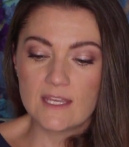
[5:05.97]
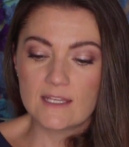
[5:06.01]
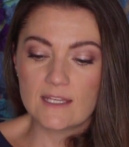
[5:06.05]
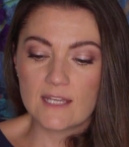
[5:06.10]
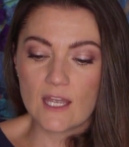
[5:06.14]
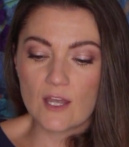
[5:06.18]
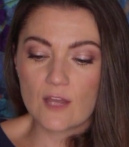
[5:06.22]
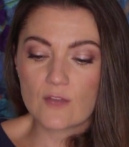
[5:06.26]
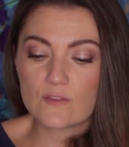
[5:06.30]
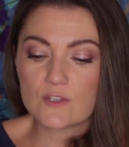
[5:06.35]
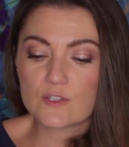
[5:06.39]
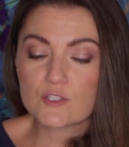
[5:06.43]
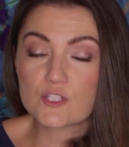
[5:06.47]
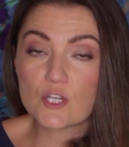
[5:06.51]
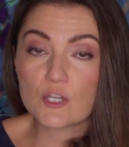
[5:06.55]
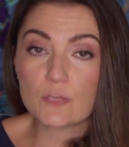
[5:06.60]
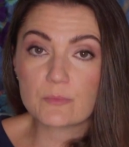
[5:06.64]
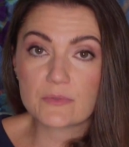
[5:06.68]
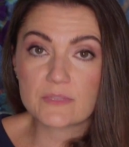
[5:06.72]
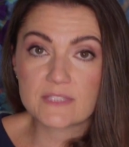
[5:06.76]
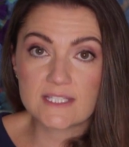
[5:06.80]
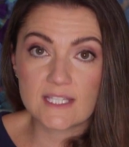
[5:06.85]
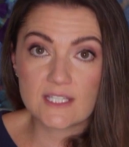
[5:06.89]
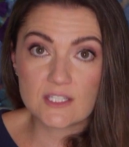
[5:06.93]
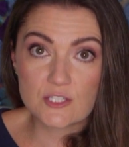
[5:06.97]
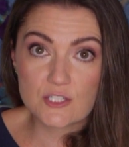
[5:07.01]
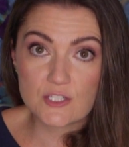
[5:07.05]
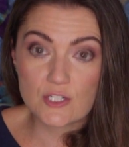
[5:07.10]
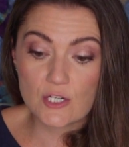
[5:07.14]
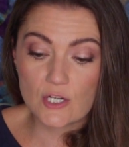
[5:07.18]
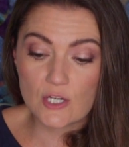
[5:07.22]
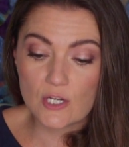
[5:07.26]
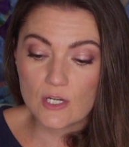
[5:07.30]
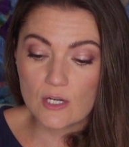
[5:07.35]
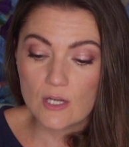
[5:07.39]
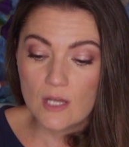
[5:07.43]
Now, the Chopra
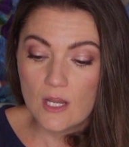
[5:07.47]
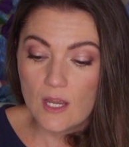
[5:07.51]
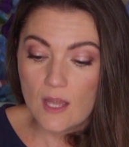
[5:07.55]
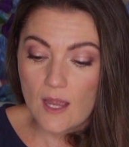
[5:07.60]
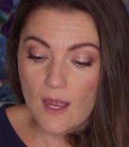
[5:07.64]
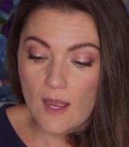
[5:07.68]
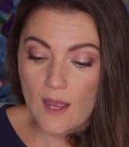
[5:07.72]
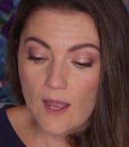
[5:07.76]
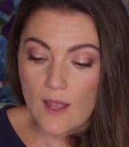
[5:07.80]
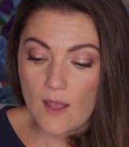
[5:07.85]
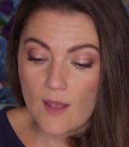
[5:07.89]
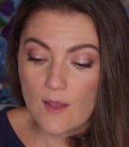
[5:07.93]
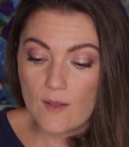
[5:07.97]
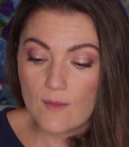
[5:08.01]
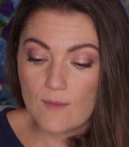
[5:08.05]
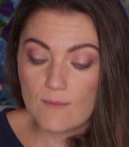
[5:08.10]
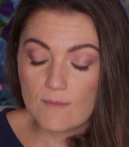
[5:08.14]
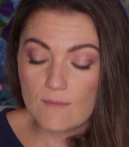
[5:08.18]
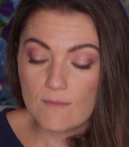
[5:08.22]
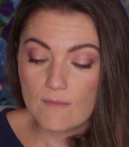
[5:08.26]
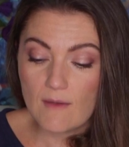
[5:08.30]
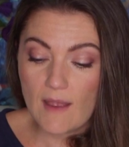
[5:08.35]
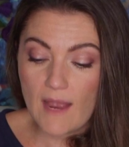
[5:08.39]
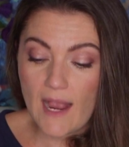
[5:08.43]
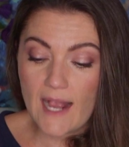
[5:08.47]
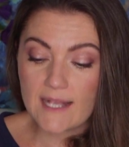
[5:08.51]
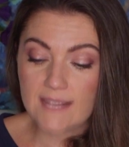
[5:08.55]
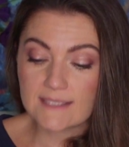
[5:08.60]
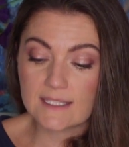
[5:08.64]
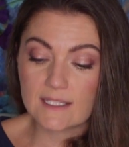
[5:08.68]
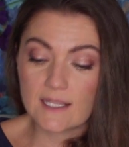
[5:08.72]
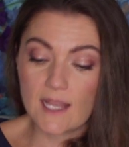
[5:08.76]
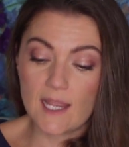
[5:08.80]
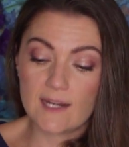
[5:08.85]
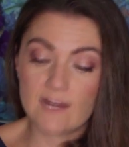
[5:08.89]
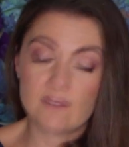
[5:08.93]
Center um, has
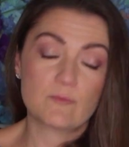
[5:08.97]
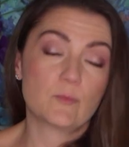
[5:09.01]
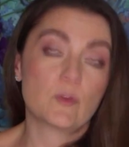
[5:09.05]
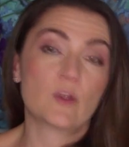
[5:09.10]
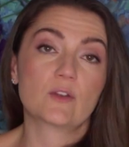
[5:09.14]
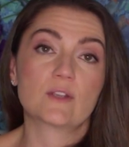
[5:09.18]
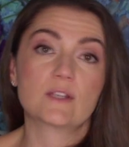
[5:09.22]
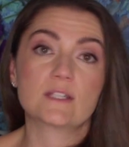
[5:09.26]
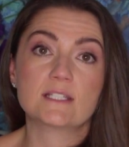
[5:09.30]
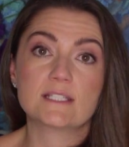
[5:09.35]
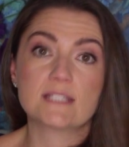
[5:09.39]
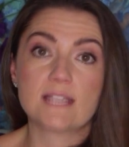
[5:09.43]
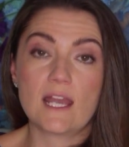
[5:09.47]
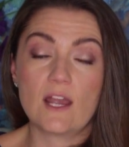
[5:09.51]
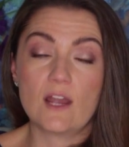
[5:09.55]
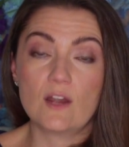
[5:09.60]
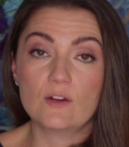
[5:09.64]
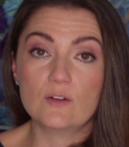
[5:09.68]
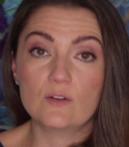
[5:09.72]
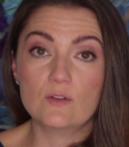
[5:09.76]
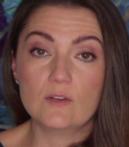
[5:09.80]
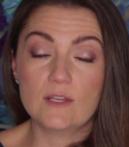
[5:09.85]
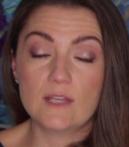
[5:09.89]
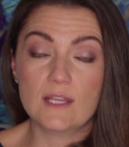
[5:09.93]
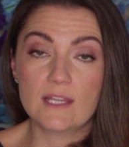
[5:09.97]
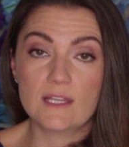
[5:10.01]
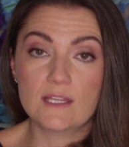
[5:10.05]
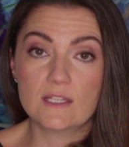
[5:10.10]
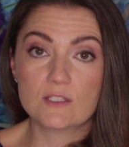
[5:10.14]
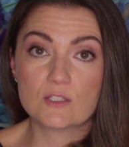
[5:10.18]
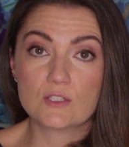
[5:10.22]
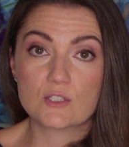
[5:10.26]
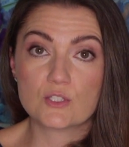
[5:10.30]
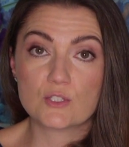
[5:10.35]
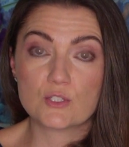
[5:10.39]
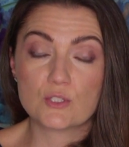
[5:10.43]
it kind of broken down
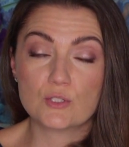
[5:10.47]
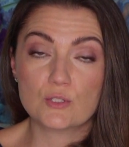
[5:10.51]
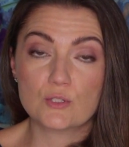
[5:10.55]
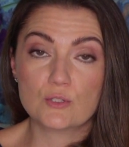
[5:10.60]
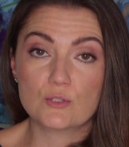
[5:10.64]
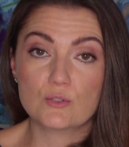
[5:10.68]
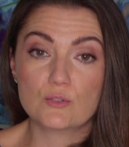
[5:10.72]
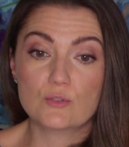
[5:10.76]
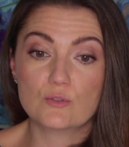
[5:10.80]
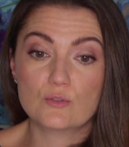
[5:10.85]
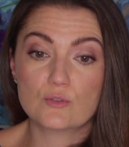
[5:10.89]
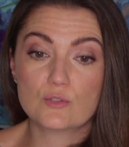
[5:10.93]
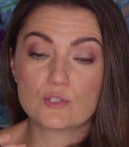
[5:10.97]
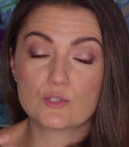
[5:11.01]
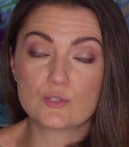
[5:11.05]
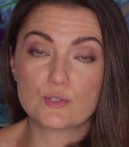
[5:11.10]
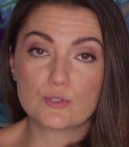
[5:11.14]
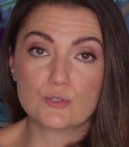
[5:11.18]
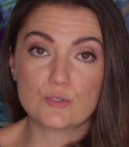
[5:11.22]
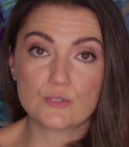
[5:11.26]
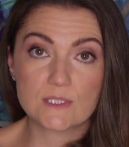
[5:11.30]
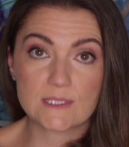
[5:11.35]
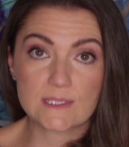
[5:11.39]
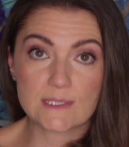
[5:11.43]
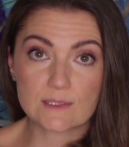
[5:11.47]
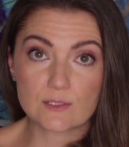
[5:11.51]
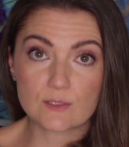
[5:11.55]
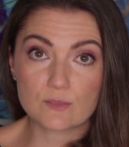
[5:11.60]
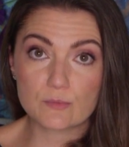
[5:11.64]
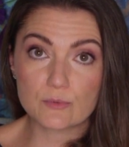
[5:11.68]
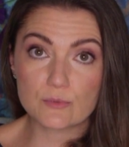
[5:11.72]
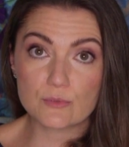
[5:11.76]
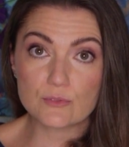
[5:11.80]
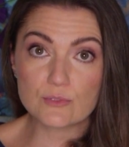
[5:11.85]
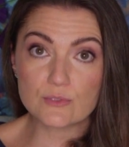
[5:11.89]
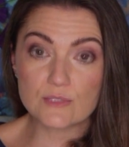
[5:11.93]
into the two
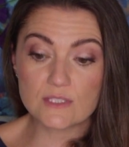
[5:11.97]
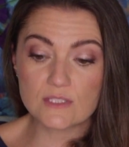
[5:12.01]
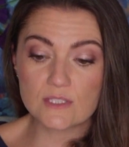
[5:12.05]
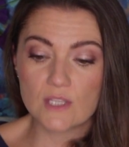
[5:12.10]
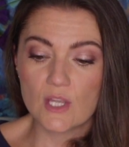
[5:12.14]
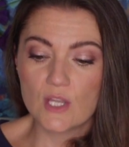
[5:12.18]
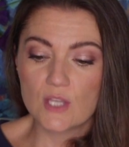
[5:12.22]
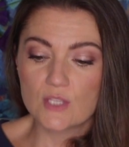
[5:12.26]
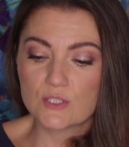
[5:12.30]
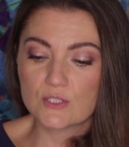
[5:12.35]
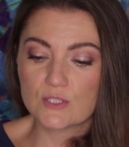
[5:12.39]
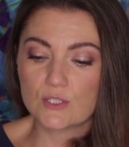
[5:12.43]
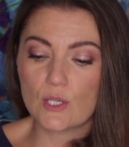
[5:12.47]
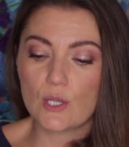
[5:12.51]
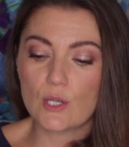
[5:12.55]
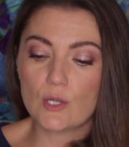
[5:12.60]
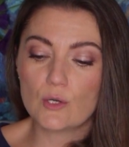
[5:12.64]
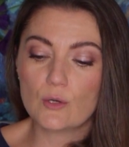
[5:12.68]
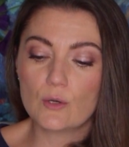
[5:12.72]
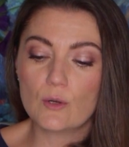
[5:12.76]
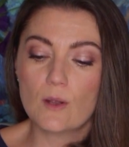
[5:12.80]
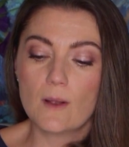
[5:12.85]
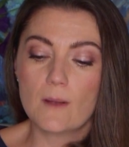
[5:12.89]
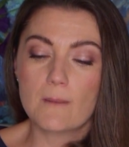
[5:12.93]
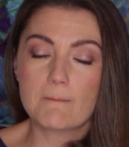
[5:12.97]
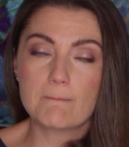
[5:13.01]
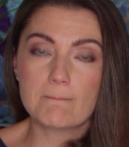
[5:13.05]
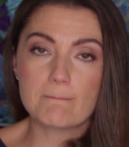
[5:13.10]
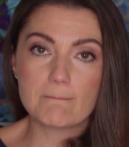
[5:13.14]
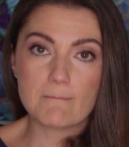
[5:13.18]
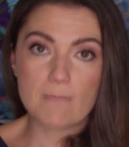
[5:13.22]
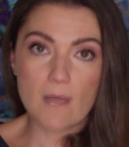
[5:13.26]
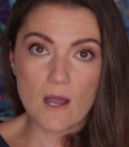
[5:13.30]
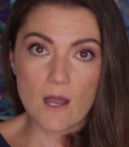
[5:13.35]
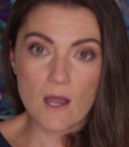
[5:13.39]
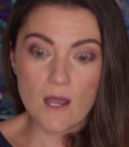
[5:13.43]
syllables. So,
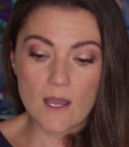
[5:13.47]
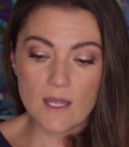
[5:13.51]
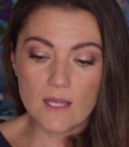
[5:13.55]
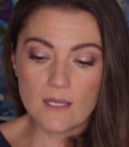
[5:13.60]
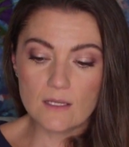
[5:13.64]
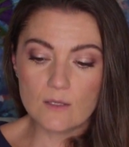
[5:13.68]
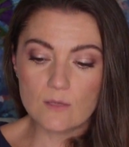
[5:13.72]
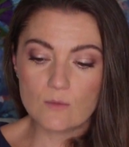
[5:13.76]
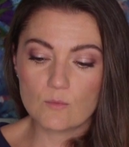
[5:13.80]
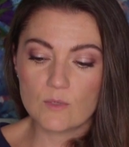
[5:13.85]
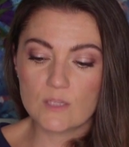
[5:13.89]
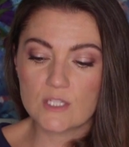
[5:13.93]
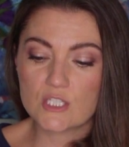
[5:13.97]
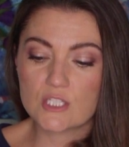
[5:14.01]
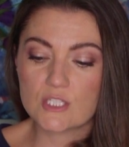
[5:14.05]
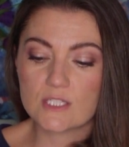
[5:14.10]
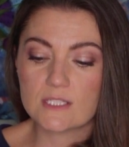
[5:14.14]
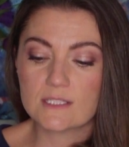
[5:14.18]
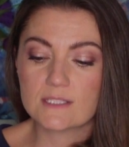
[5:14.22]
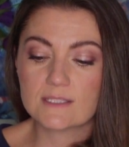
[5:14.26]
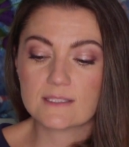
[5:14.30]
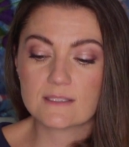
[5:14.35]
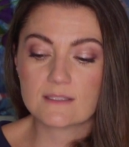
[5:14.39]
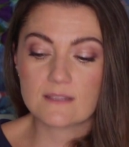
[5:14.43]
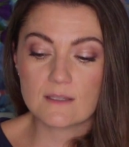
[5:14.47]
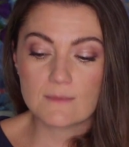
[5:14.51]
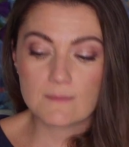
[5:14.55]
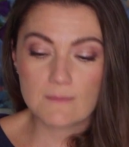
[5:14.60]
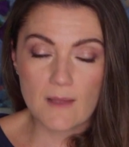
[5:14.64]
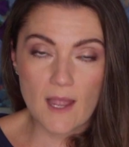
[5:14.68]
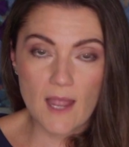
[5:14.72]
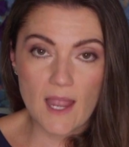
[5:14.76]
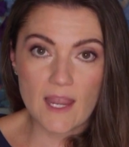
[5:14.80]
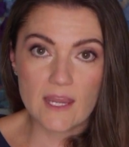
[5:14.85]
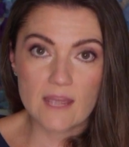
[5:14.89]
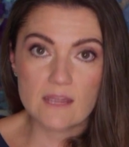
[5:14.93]
man, which is the
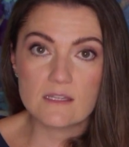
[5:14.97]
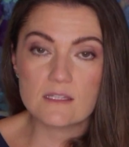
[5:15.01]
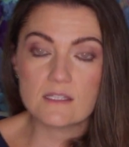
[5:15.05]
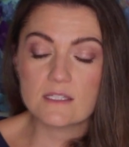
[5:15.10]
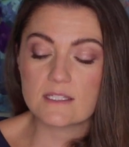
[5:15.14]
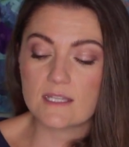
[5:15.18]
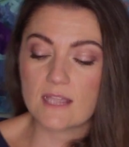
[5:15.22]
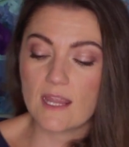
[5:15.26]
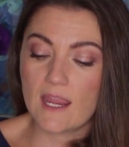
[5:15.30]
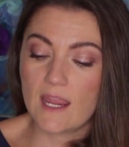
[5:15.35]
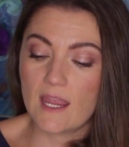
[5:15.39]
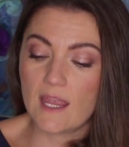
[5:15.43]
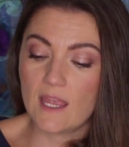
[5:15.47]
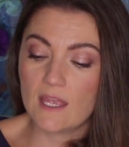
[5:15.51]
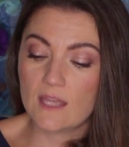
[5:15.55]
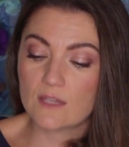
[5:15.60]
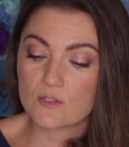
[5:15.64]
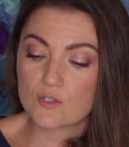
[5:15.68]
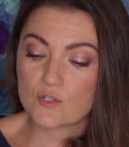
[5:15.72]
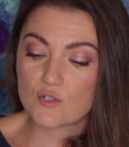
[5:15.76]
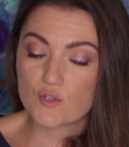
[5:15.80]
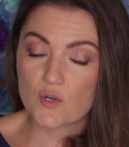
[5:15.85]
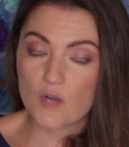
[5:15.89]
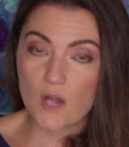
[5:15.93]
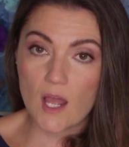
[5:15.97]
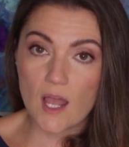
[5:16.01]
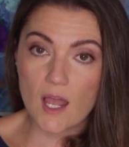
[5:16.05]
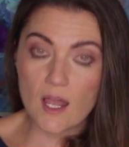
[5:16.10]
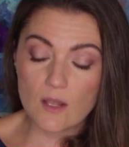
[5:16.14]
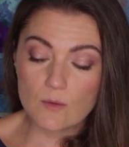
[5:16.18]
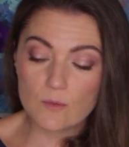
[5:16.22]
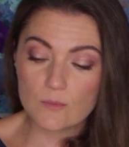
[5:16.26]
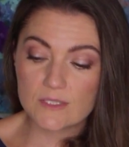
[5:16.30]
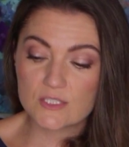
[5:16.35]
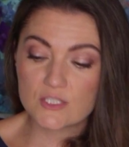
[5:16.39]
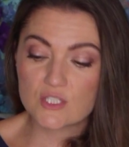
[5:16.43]
mind, and
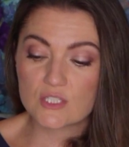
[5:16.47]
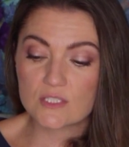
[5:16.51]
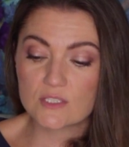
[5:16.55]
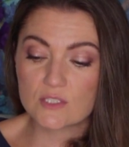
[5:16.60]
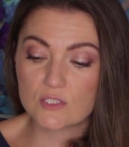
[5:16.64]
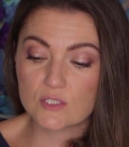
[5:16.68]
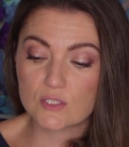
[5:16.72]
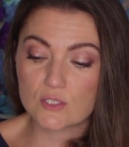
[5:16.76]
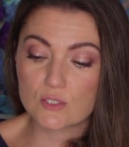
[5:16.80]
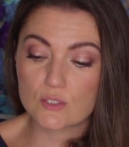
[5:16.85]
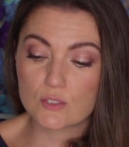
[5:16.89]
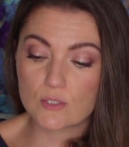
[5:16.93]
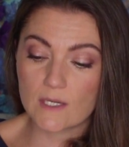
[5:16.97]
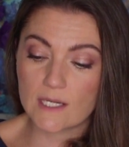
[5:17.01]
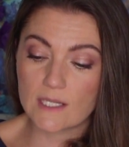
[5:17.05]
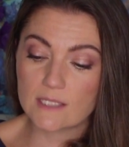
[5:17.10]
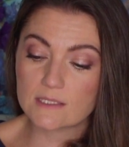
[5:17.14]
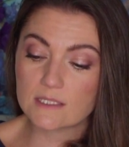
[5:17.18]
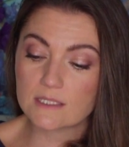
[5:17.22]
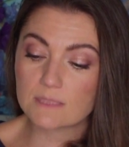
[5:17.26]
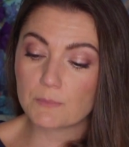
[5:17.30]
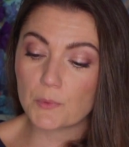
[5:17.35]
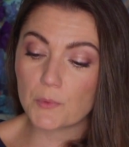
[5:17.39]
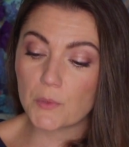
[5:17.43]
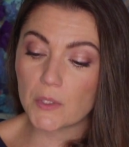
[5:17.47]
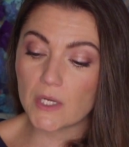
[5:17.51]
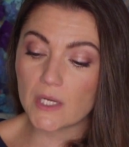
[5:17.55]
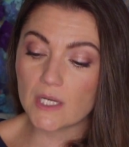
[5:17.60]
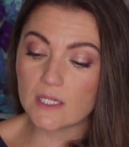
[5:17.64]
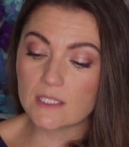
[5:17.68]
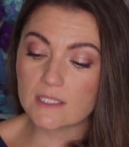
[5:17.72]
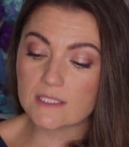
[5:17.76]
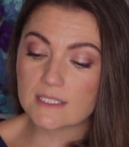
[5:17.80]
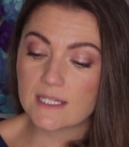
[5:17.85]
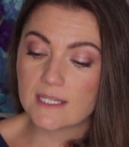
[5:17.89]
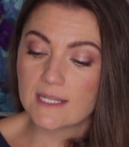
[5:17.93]
tra, which is to
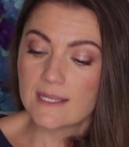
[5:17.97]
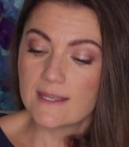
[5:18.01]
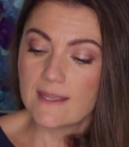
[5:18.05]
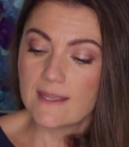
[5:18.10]
transport.